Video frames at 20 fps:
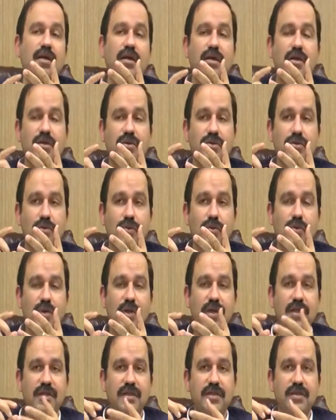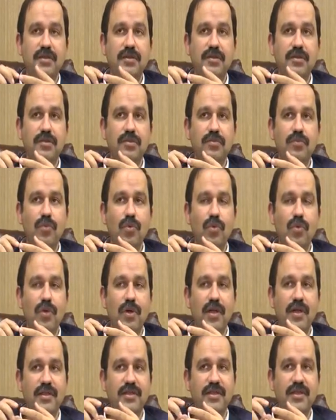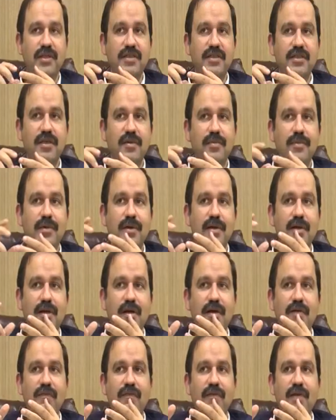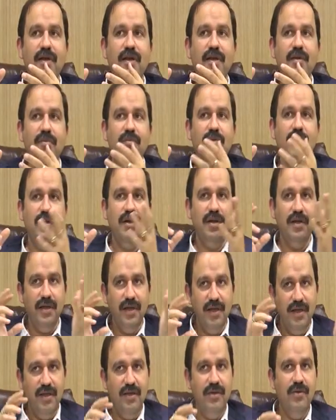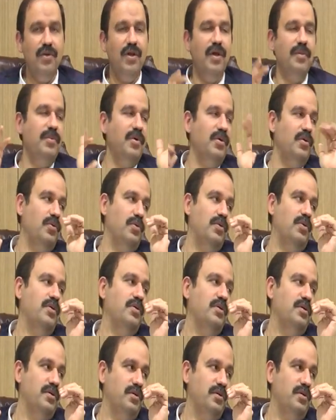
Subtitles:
So it is more accessible, available in neighborhood.